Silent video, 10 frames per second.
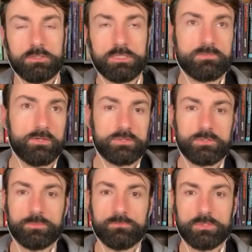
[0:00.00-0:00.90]
it's very
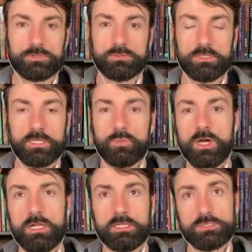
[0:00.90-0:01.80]
superficial. They're like,
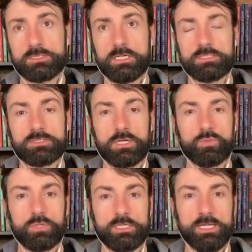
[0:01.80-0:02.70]
well, I just got to start
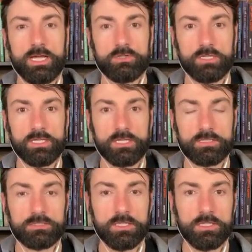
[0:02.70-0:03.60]
working out
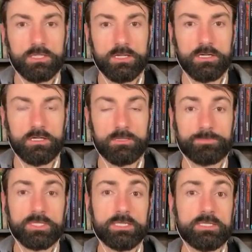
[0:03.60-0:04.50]
and uh,
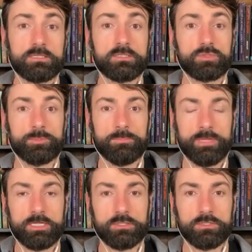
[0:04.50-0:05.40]
eating a little bit
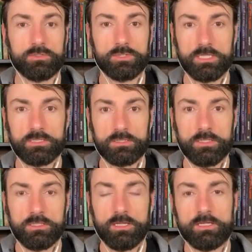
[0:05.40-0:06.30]
better, okay?
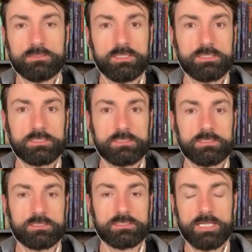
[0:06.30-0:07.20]
And this
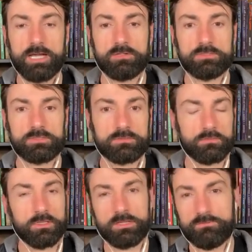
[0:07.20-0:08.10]
sounds
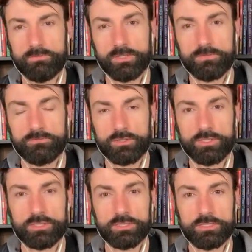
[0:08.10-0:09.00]
like very,
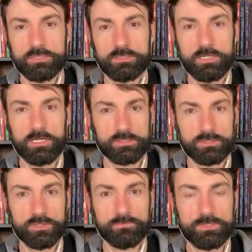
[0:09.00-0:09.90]
very good on the
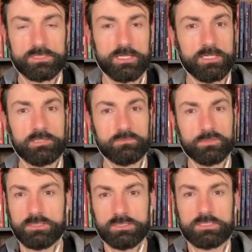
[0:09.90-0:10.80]
surface, and
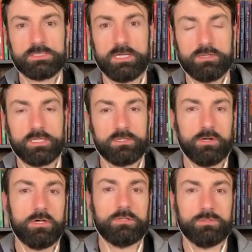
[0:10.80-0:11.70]
really does sound like
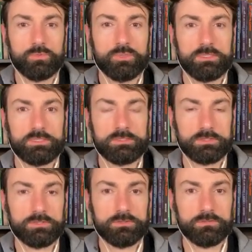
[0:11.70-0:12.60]
all you really need
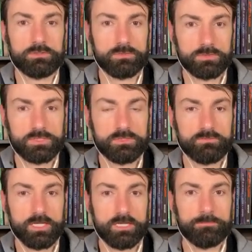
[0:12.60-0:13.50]
to do to
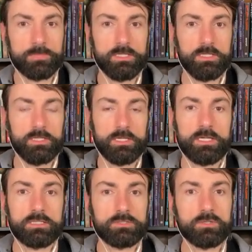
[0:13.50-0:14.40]
achieve that.
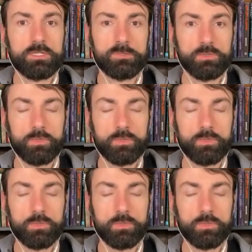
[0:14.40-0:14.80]
And don't get me